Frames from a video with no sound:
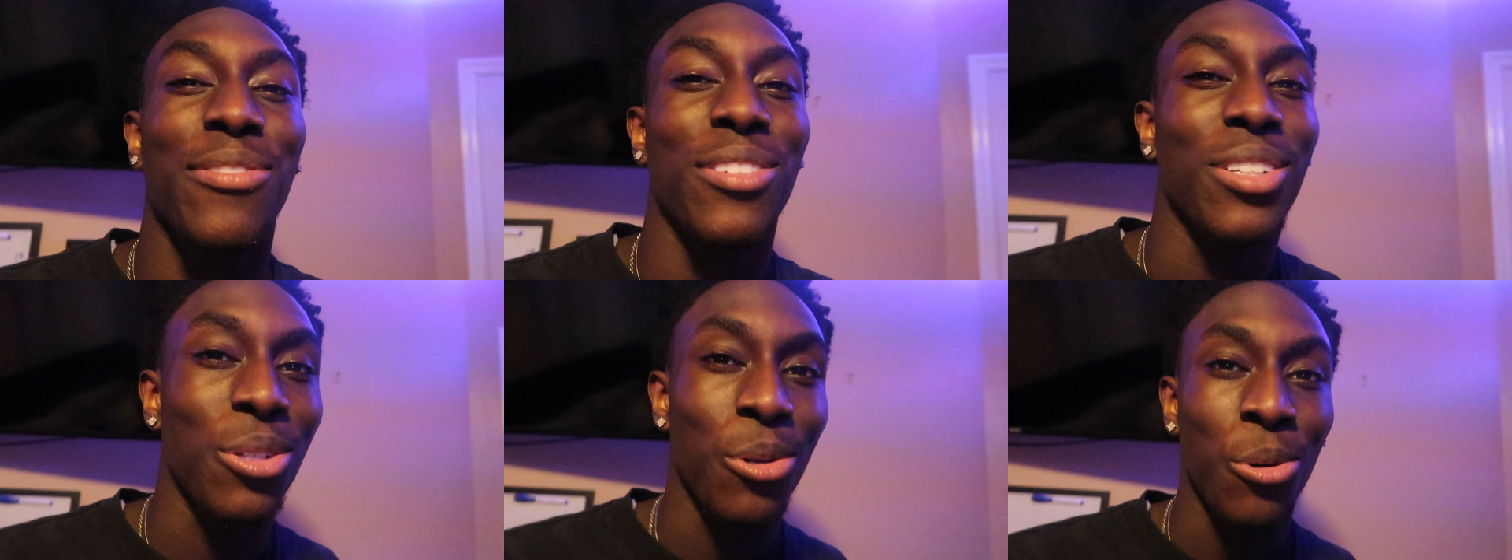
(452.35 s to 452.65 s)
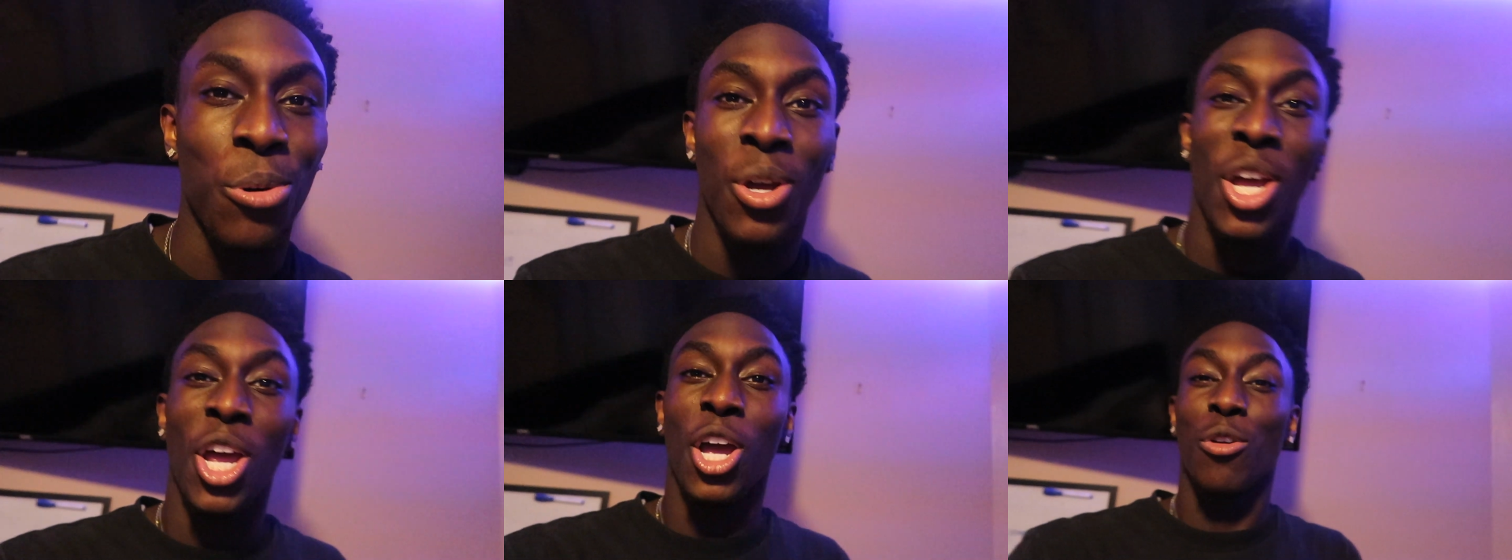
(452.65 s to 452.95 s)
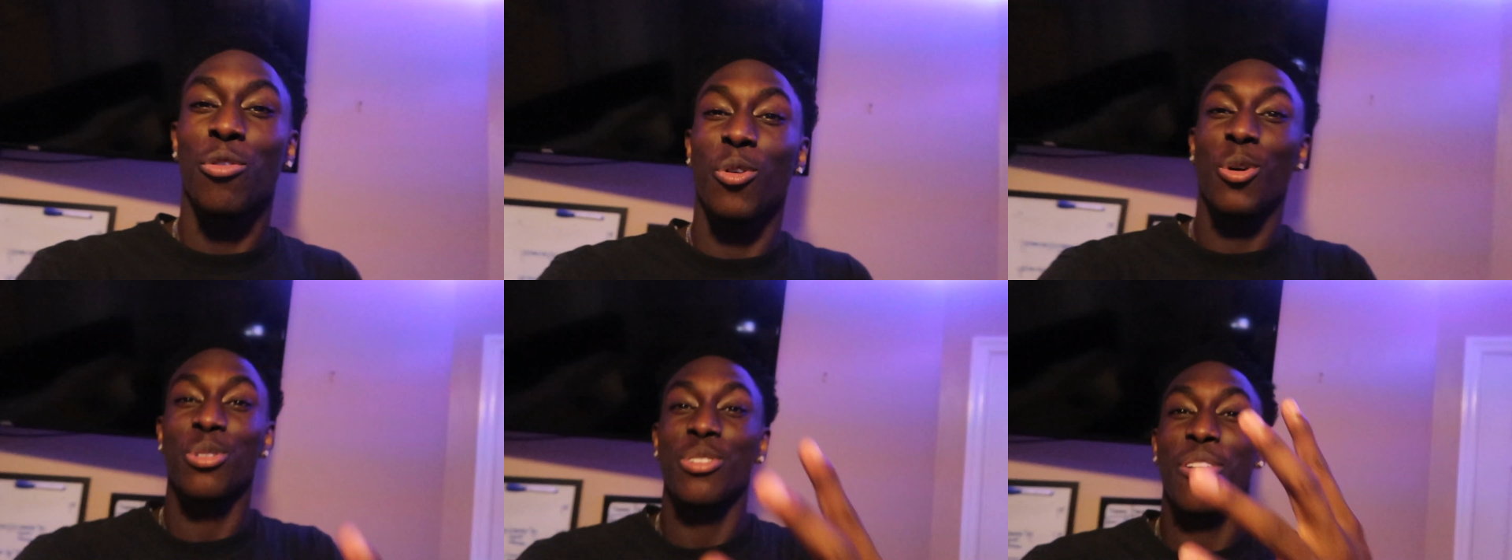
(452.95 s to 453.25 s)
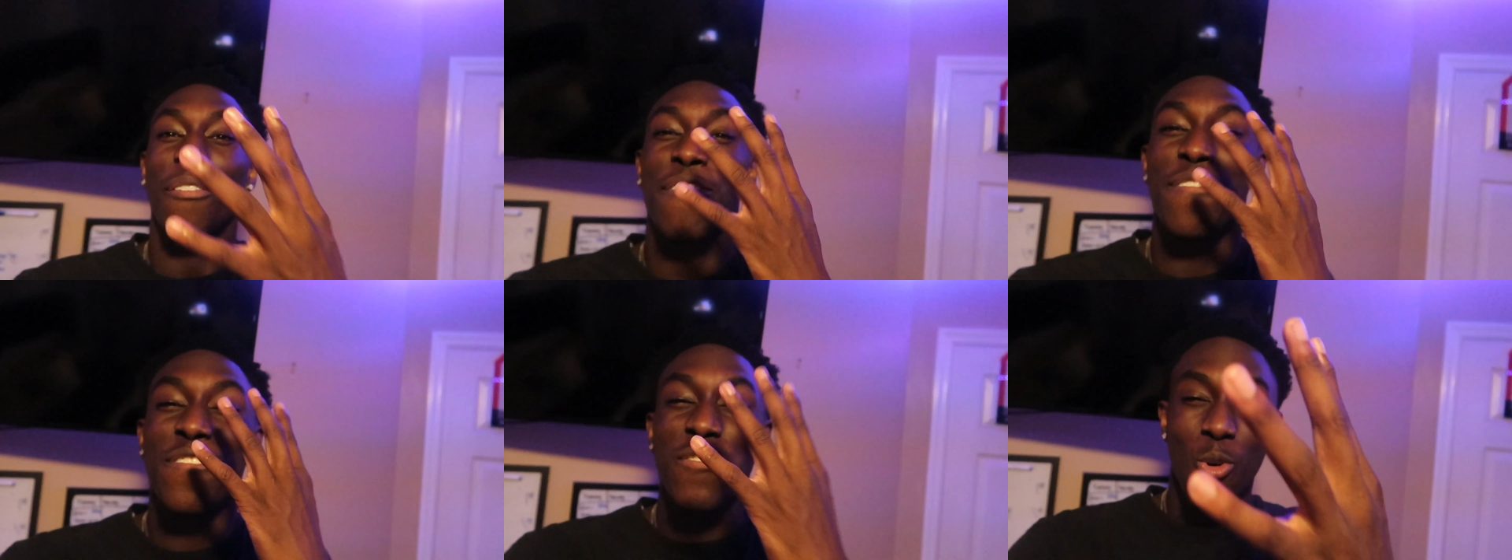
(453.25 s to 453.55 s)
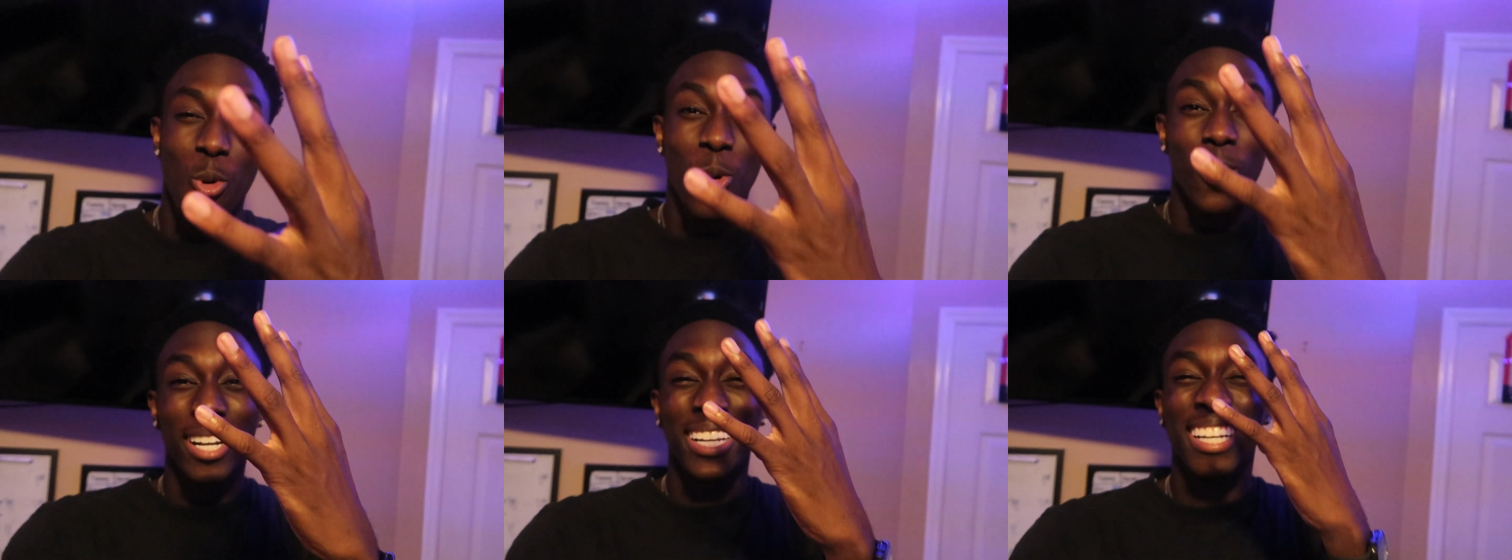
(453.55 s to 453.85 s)
If you're new, road to
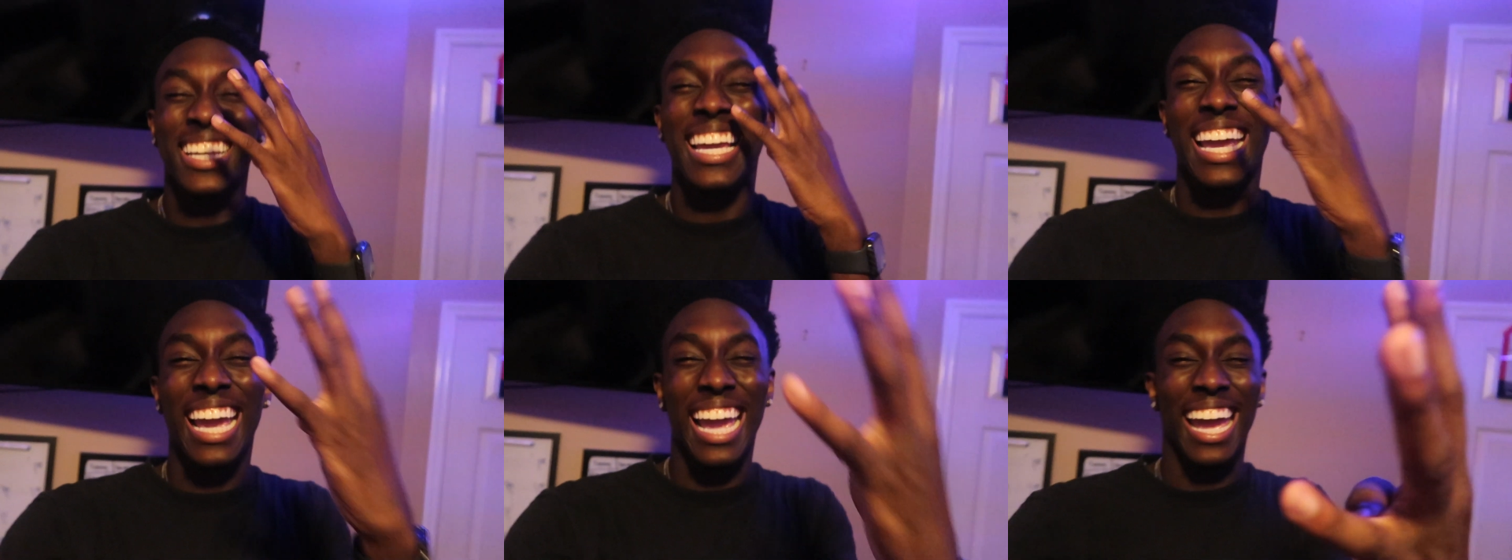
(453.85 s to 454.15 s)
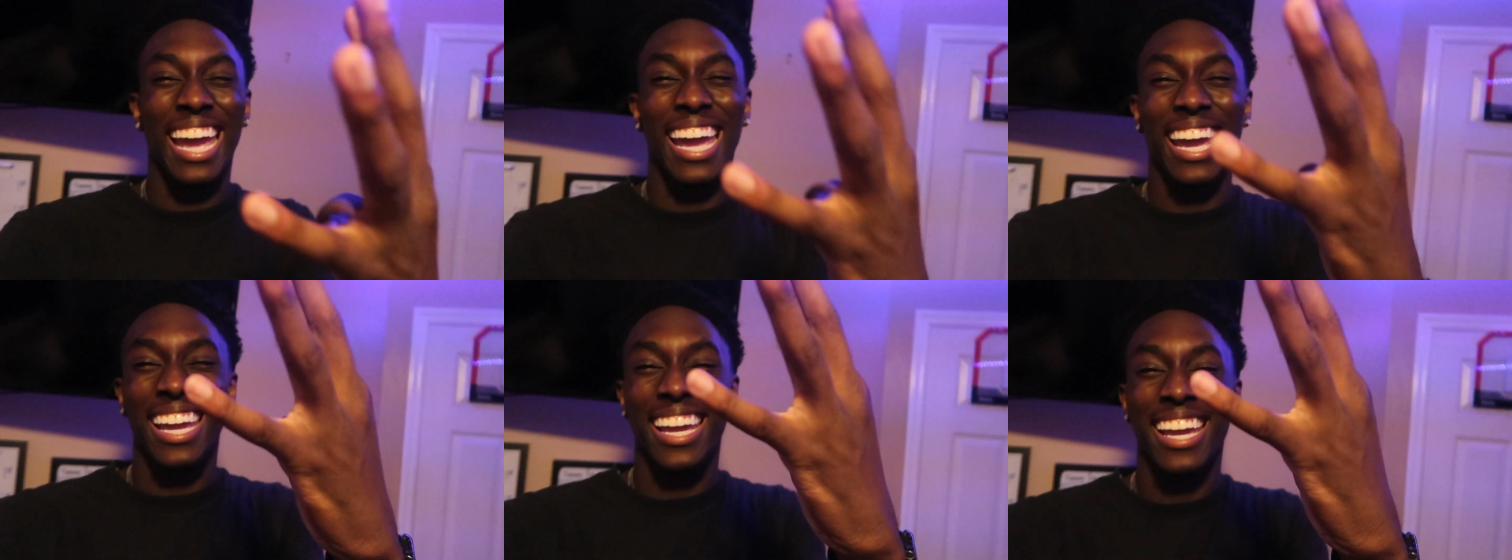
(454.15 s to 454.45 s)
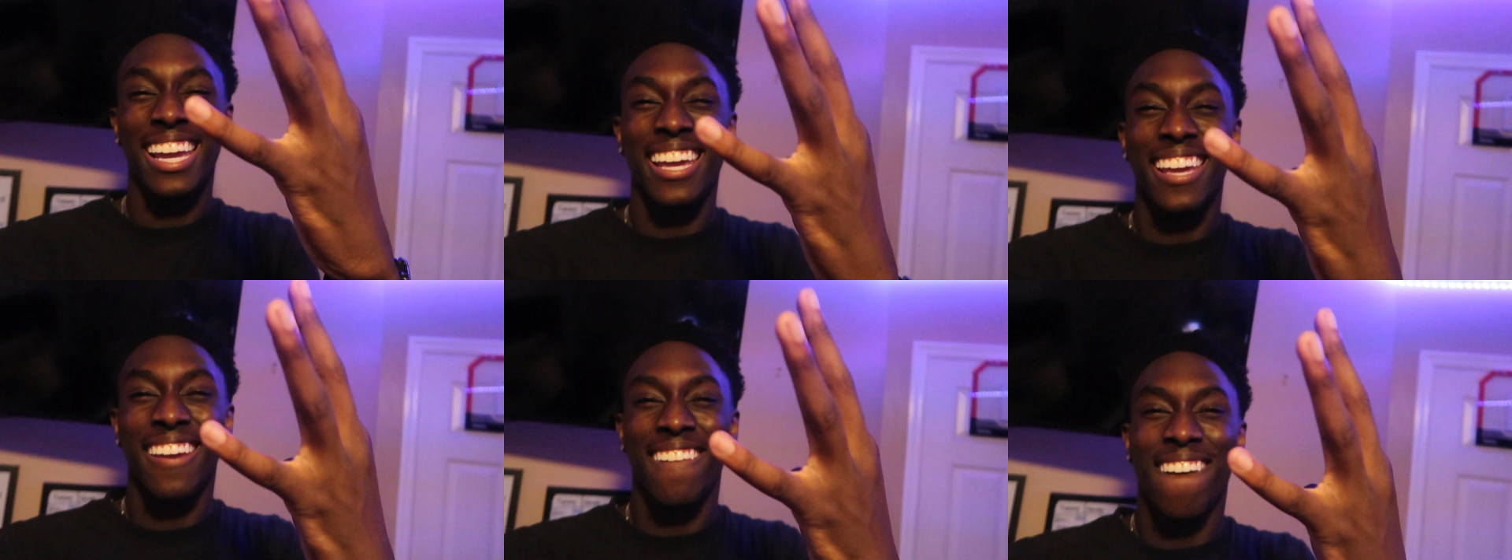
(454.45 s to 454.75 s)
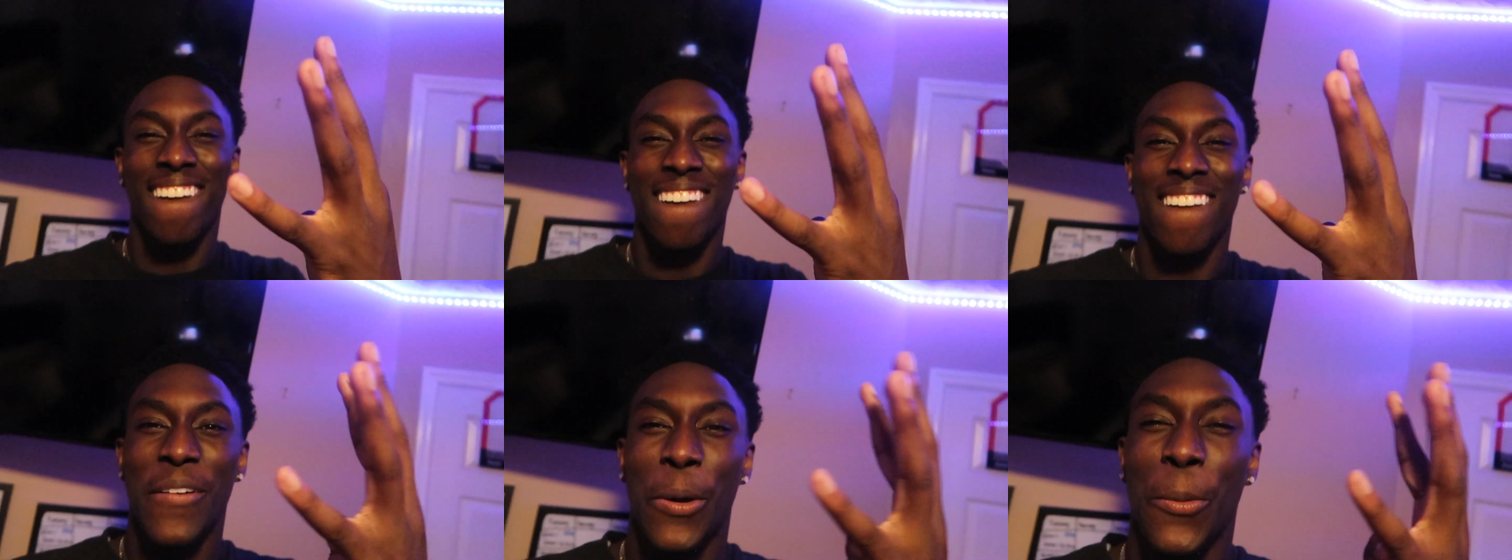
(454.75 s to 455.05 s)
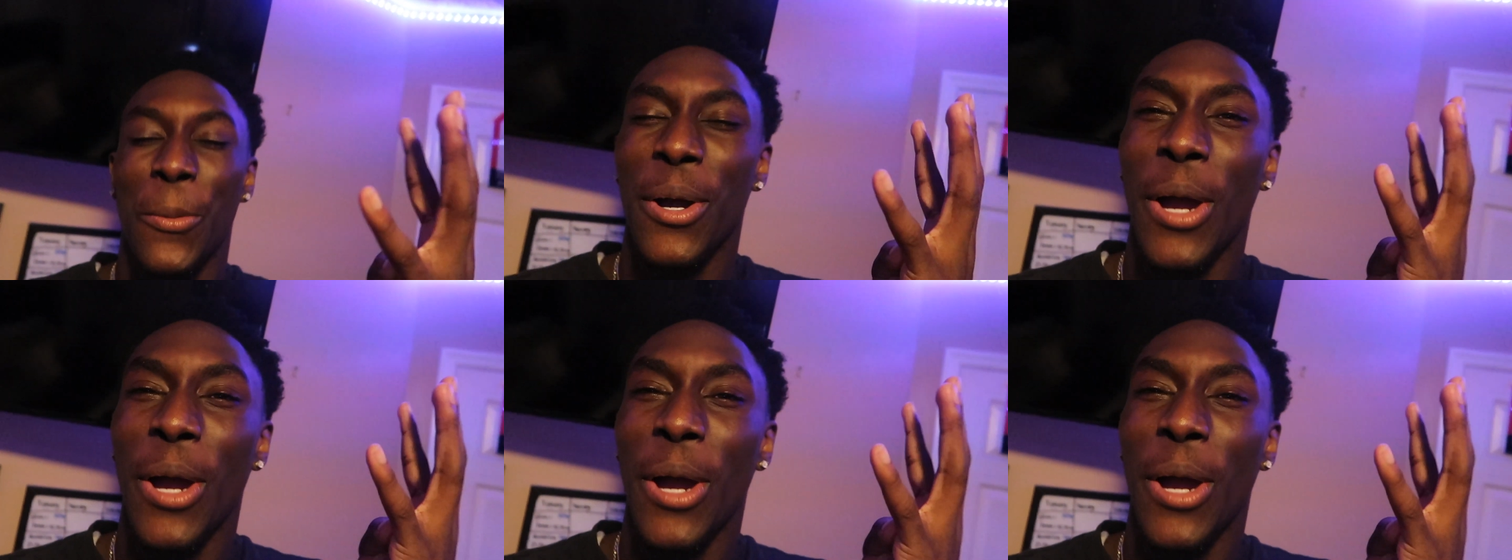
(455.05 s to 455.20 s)
4K.